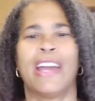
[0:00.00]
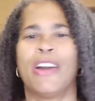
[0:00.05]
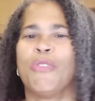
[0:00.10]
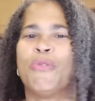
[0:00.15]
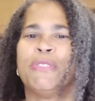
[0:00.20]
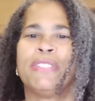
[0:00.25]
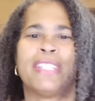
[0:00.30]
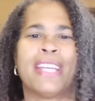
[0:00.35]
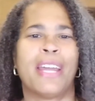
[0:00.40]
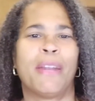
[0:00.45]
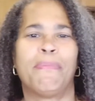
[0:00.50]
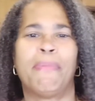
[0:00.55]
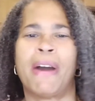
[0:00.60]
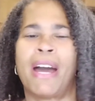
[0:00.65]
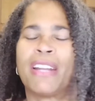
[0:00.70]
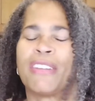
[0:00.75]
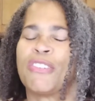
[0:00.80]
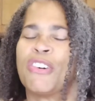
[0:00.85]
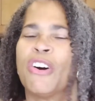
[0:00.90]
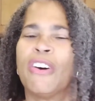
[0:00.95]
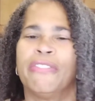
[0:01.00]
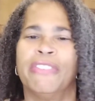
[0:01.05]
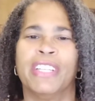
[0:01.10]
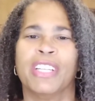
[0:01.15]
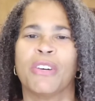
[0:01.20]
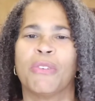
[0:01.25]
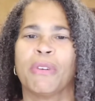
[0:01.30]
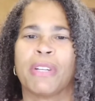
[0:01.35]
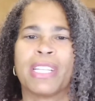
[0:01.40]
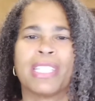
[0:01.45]
I always had a pot of
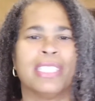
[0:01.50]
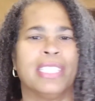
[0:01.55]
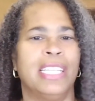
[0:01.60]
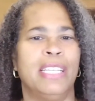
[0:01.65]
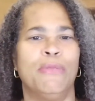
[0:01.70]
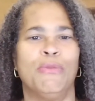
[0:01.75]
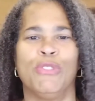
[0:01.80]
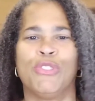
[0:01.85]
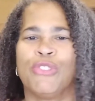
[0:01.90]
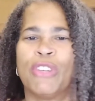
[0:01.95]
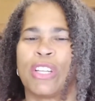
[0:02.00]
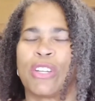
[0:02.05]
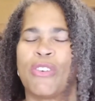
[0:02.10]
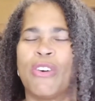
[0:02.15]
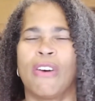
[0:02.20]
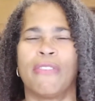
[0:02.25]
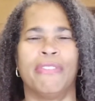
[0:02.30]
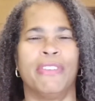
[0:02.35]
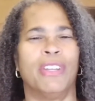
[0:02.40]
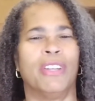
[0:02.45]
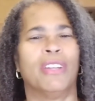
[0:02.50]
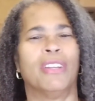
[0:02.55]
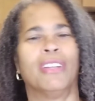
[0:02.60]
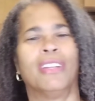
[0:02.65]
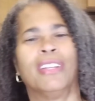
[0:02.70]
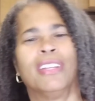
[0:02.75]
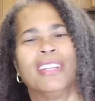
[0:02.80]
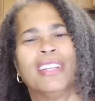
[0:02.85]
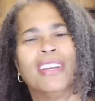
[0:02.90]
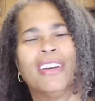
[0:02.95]
coffee going because he would drink coffee
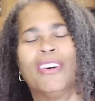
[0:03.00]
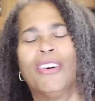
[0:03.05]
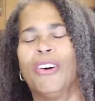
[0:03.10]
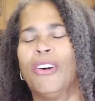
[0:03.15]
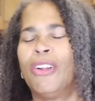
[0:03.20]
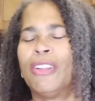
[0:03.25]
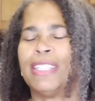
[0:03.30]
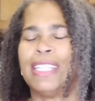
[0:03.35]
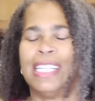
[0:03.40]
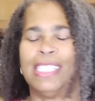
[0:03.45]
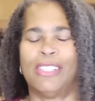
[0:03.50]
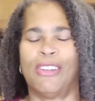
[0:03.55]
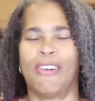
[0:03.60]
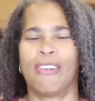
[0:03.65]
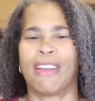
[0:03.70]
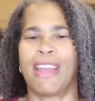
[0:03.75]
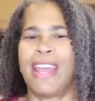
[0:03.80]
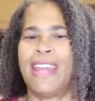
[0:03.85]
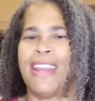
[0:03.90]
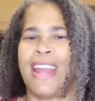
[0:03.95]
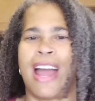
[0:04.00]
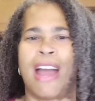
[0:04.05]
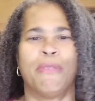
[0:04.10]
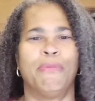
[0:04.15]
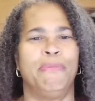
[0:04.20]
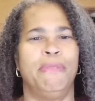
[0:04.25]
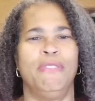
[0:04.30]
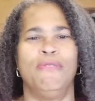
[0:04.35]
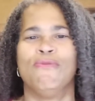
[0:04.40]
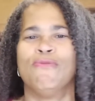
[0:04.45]
all day long and
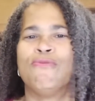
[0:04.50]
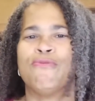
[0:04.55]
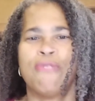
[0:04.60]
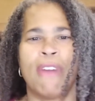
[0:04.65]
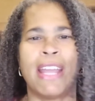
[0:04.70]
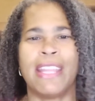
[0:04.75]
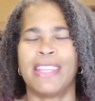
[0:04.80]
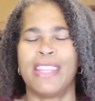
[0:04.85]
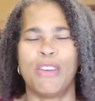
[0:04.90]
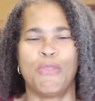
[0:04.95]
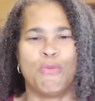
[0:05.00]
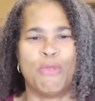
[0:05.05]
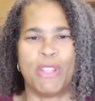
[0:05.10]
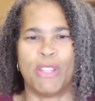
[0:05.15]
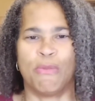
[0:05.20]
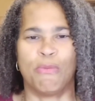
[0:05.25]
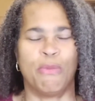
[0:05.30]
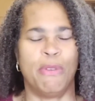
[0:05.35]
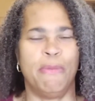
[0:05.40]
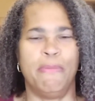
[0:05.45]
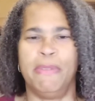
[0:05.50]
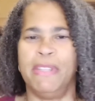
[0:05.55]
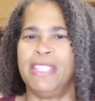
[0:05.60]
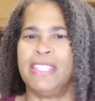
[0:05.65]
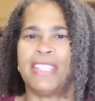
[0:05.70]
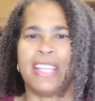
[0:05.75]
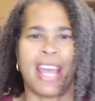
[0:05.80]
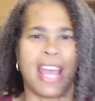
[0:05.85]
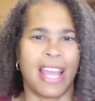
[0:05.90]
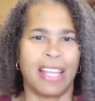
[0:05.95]
I would be right there with him. We'd
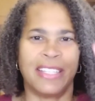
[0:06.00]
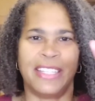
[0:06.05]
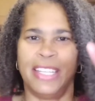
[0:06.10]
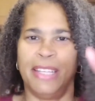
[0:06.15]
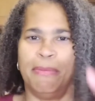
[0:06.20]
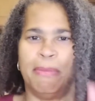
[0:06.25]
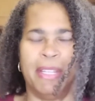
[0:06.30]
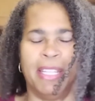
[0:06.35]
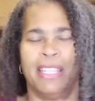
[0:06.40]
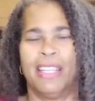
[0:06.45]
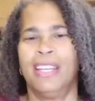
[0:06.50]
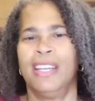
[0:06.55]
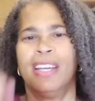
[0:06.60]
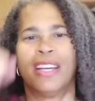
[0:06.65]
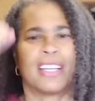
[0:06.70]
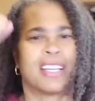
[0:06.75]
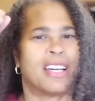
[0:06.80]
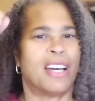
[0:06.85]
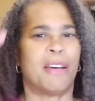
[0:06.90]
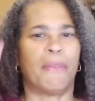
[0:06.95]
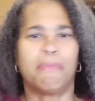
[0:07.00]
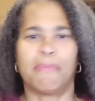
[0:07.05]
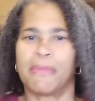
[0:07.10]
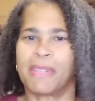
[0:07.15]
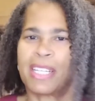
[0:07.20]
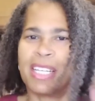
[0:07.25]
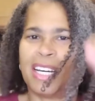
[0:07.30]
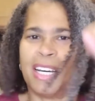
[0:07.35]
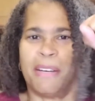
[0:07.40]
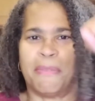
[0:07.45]
be tag teaming. Cup,
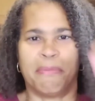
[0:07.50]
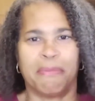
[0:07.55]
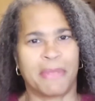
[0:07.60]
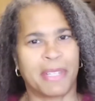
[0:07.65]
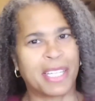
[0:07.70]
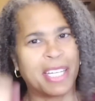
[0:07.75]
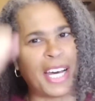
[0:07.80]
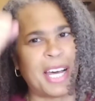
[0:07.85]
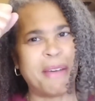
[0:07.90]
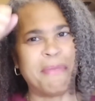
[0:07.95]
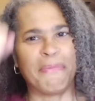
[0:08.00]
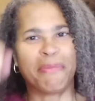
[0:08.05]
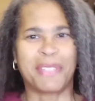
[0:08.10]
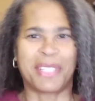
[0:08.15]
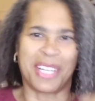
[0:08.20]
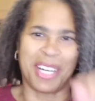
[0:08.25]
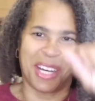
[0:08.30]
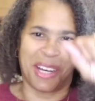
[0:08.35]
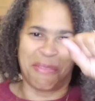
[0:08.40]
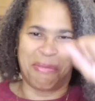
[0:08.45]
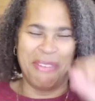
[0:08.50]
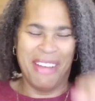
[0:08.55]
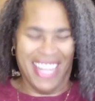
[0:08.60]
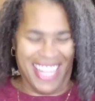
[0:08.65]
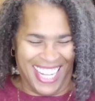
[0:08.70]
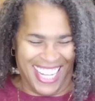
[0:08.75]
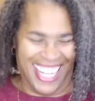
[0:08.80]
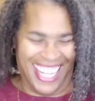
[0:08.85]
cup, cup, cup.